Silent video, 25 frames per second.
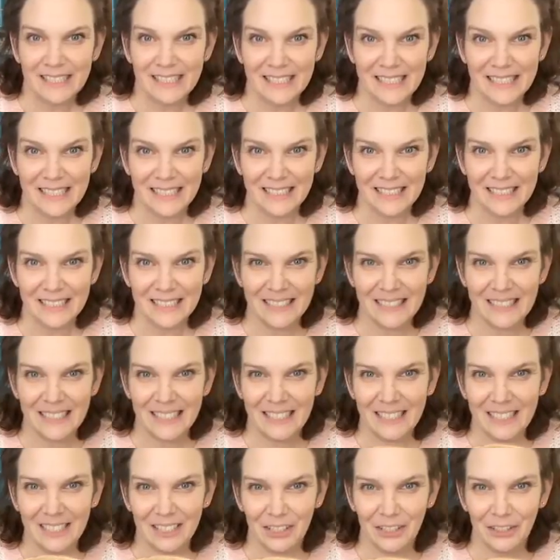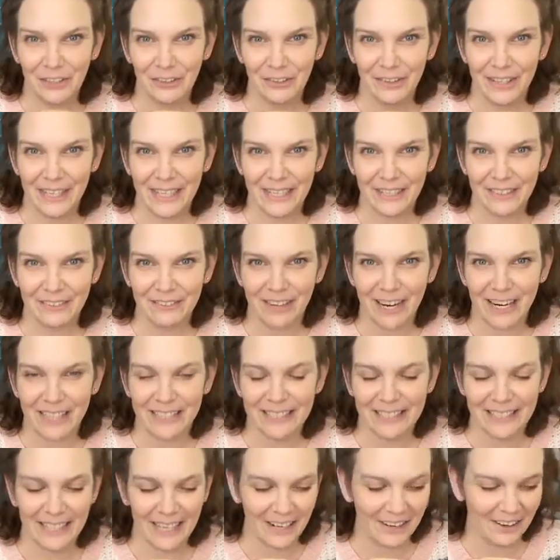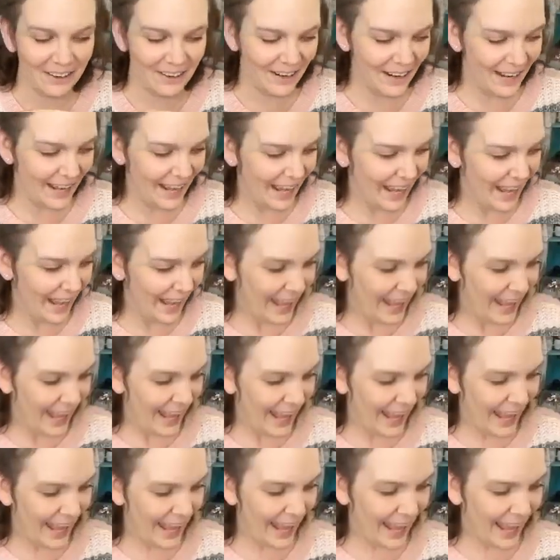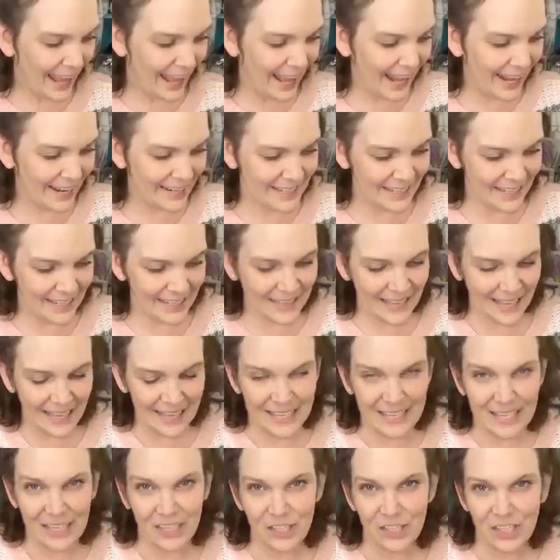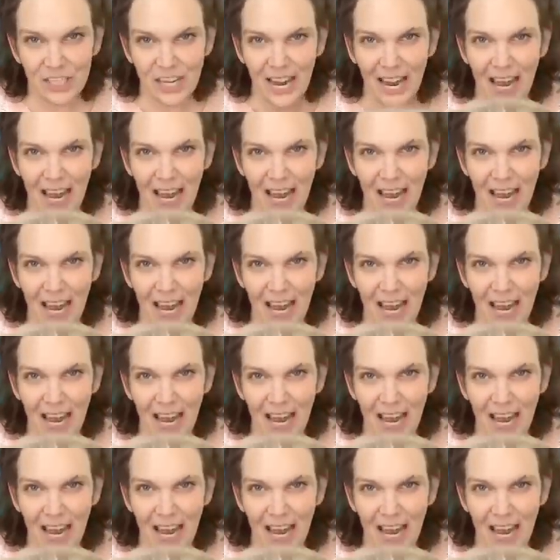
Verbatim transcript: can still see they're green and red in there. And they each